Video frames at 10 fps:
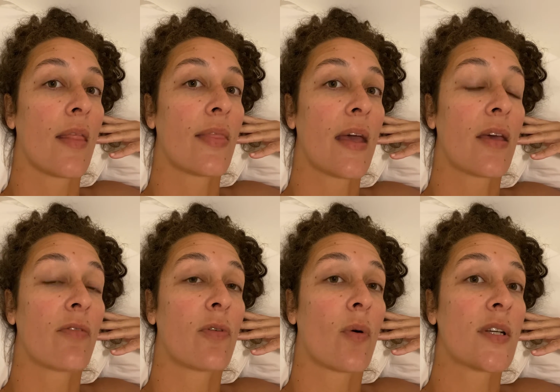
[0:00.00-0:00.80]
thank you
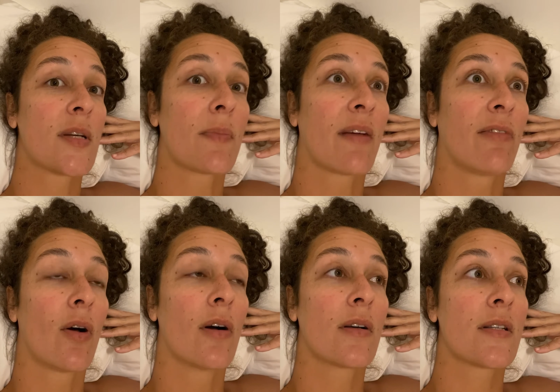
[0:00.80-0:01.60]
for watching my
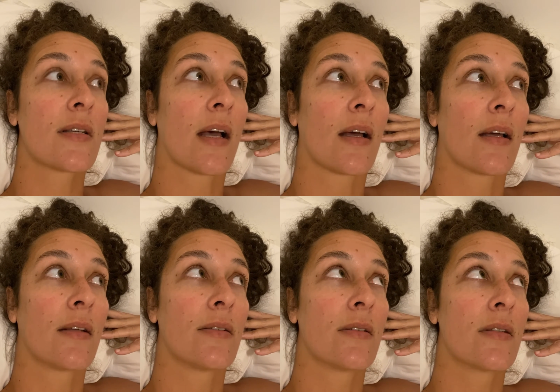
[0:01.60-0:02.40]
vlogs
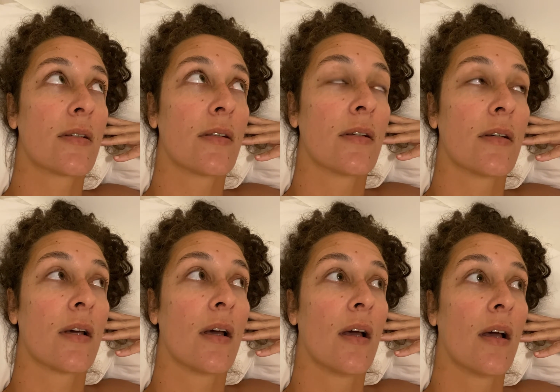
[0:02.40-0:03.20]
and
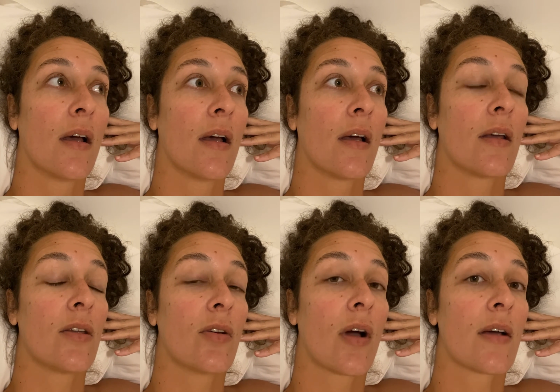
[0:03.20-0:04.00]

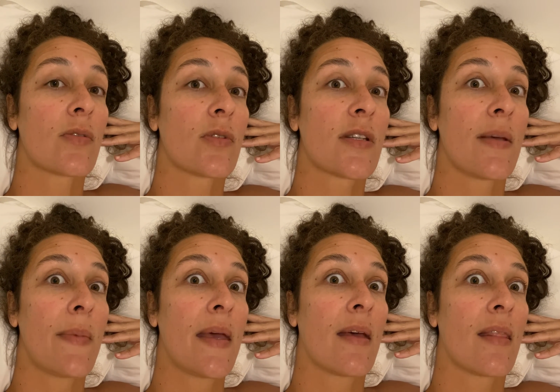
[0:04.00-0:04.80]
you guys will see
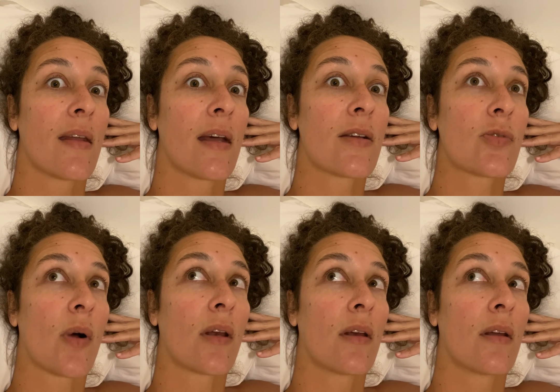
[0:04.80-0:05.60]
me in the next
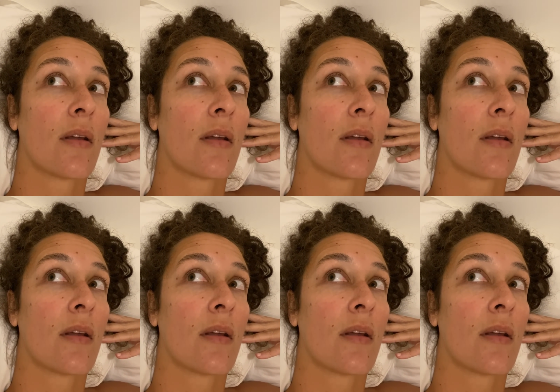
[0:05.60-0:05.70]
one.